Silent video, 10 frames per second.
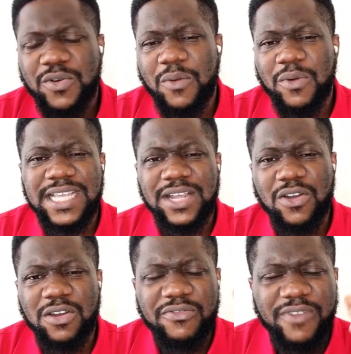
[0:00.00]
Oh, I want
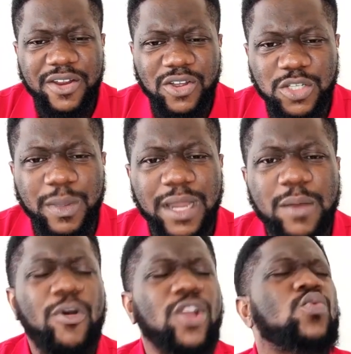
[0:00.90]
a God fearing
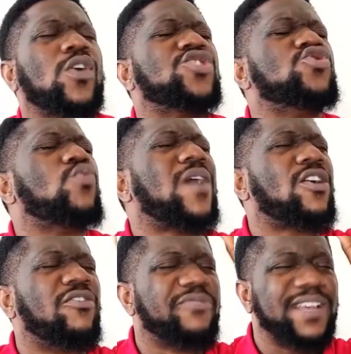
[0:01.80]
husband. But what you
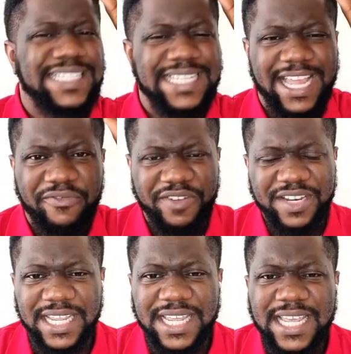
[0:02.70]
are confessing
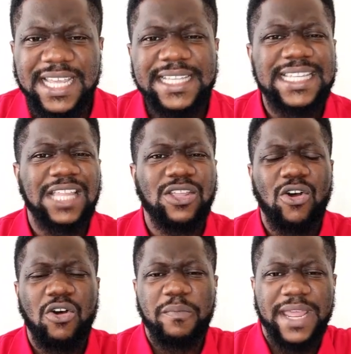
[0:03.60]
every day is
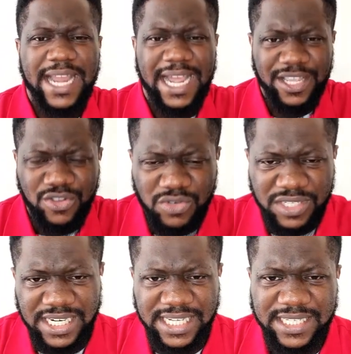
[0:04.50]
that all men are
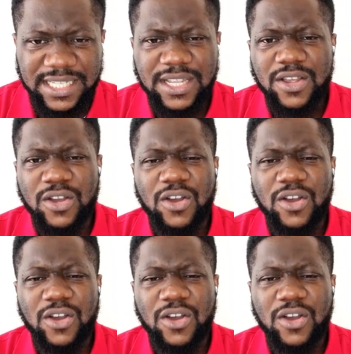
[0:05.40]
useless.